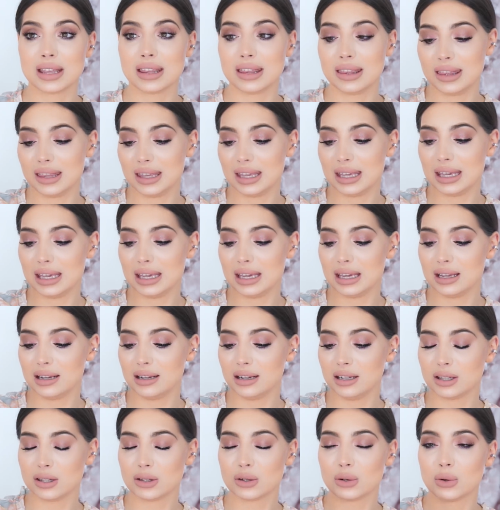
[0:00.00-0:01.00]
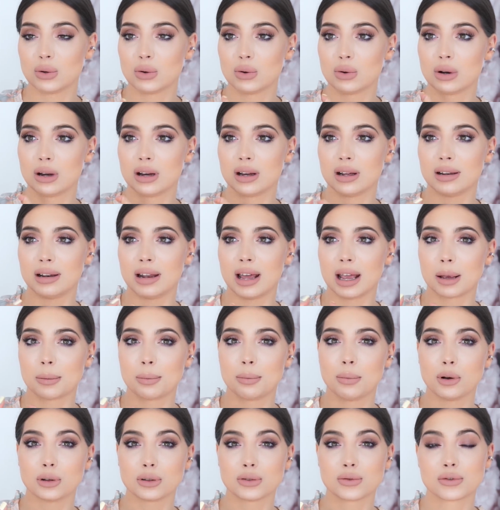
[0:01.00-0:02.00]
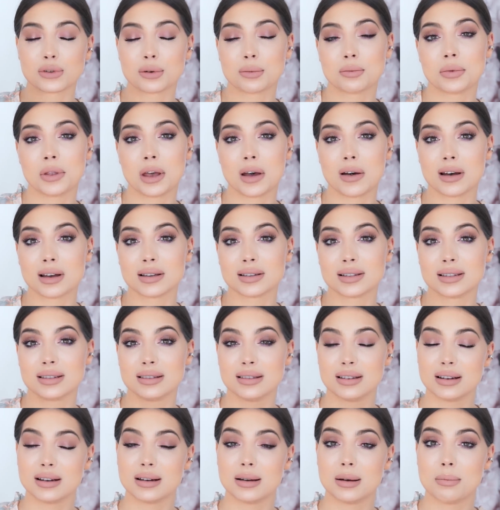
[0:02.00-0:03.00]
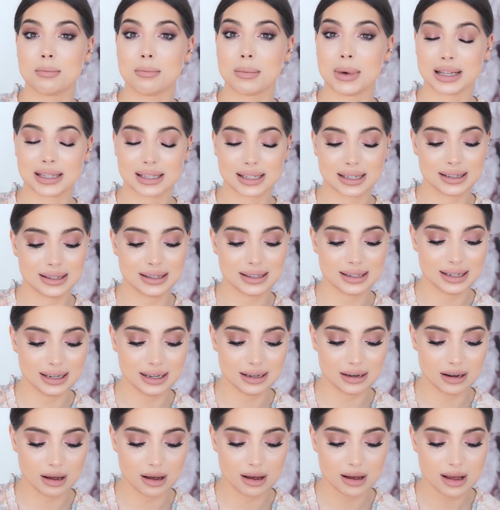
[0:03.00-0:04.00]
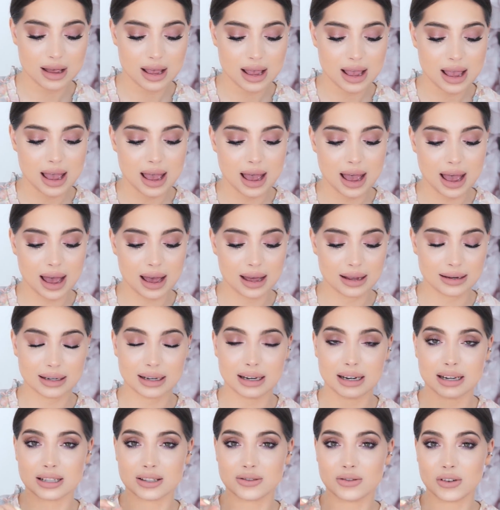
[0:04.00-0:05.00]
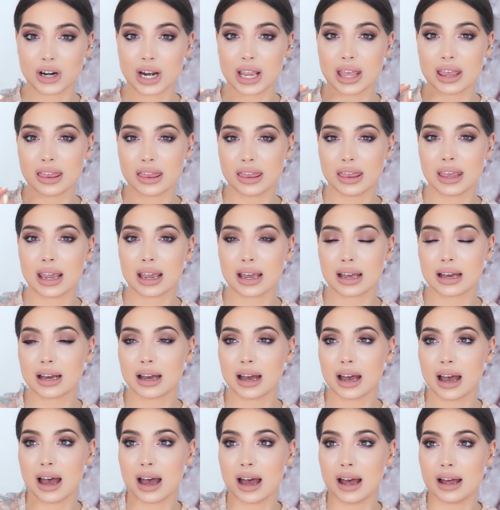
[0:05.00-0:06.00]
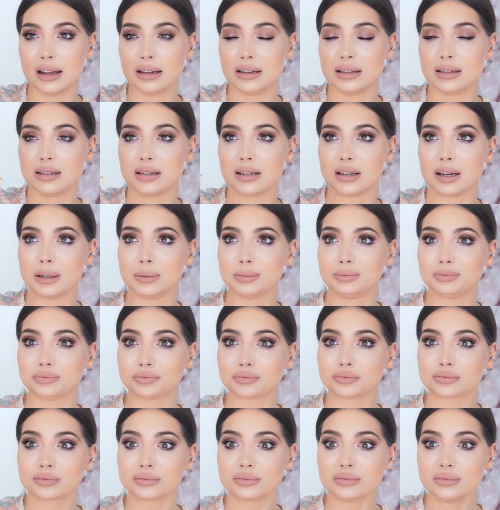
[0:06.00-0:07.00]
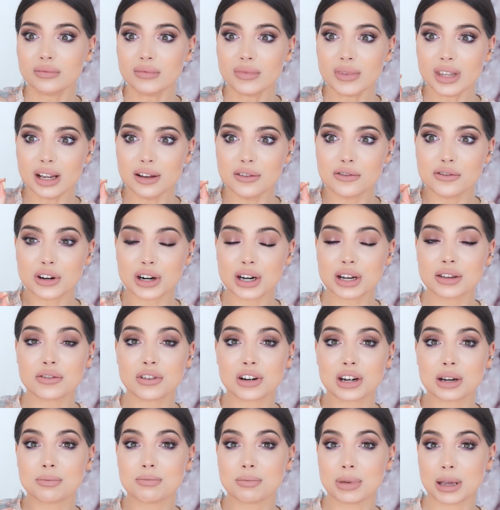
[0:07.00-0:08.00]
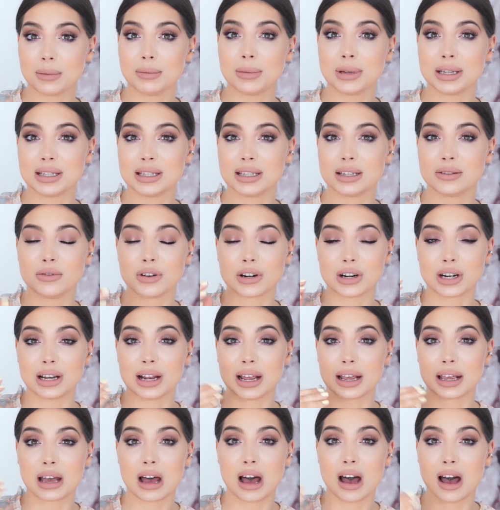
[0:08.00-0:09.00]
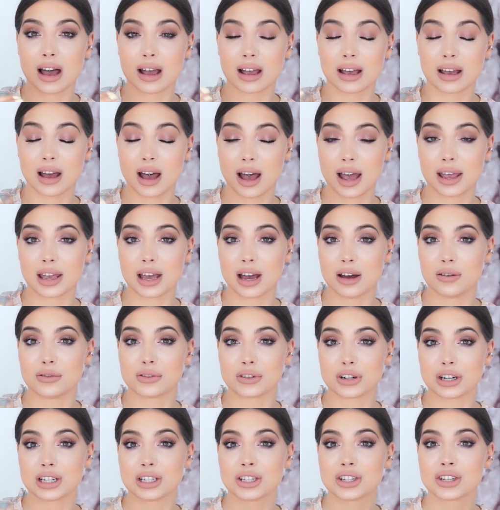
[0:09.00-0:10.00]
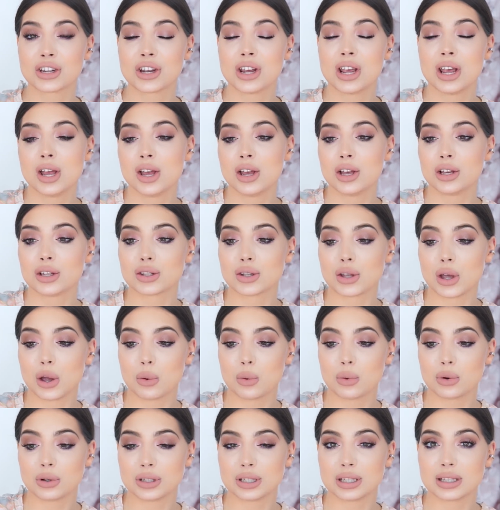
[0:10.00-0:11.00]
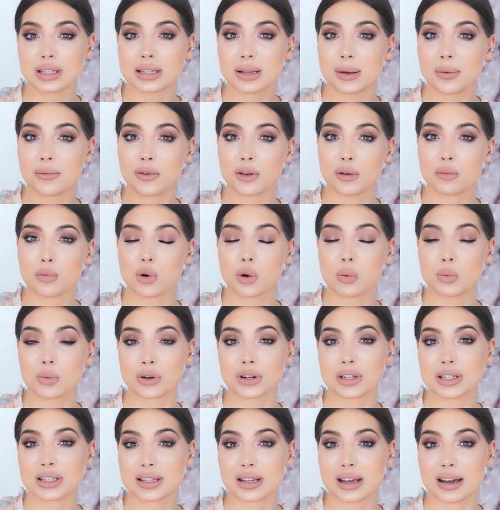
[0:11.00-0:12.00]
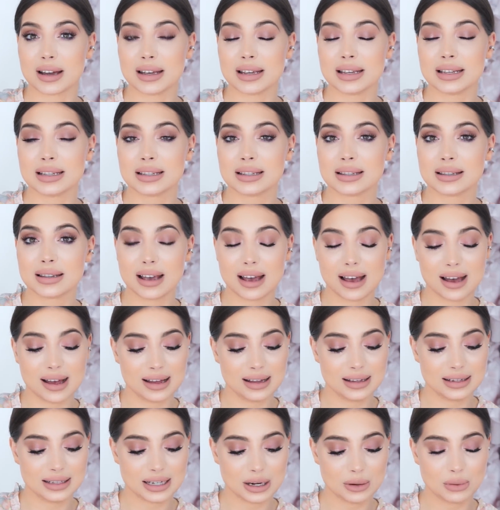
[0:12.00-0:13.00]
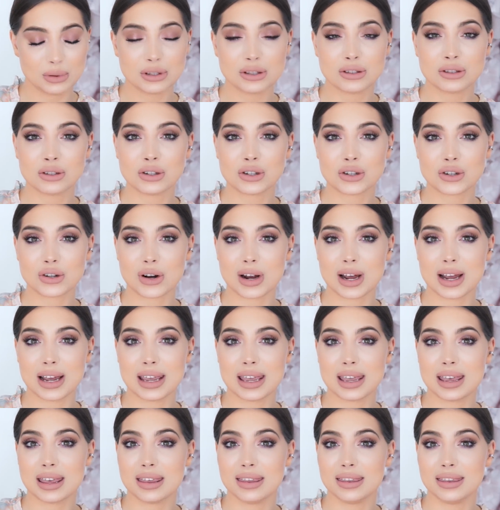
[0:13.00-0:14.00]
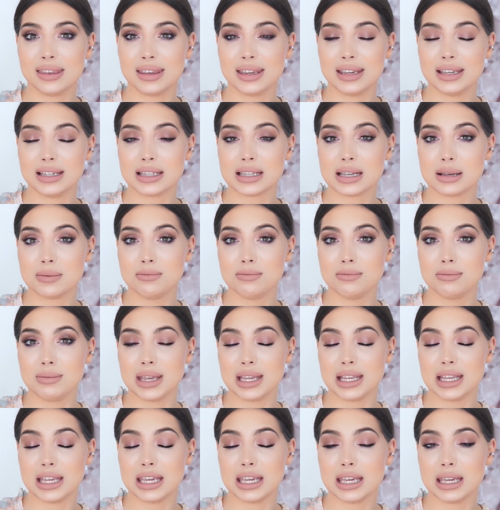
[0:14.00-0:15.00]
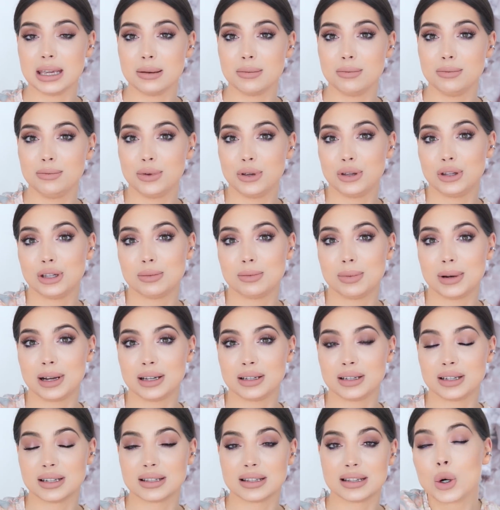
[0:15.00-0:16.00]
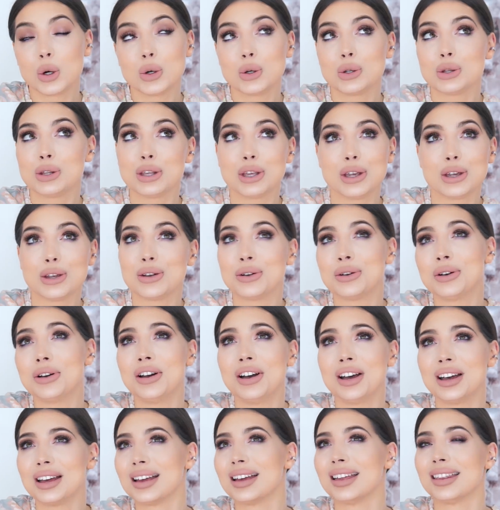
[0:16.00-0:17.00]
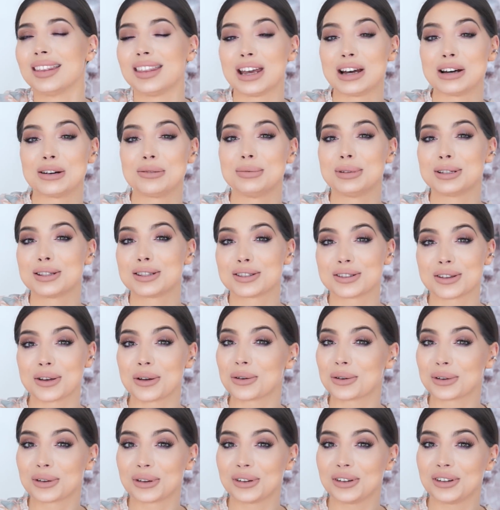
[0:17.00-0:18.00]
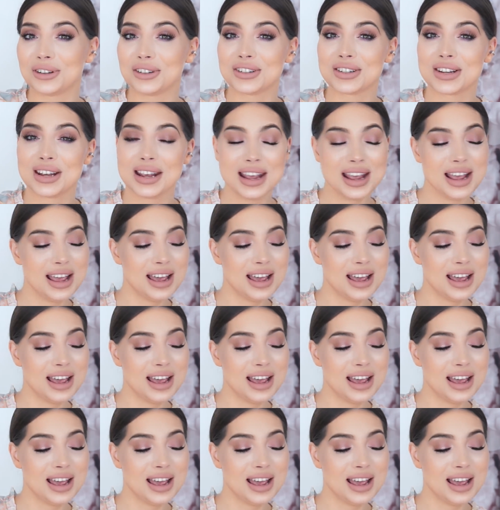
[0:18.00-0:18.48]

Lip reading: the little like pot from NARS, the matte concealer, and it is very thick and very, very pigmented, very like high coverage. So I wanted something more precise, and I wanted to try these mini beauty blenders. Who knew they'll be so good?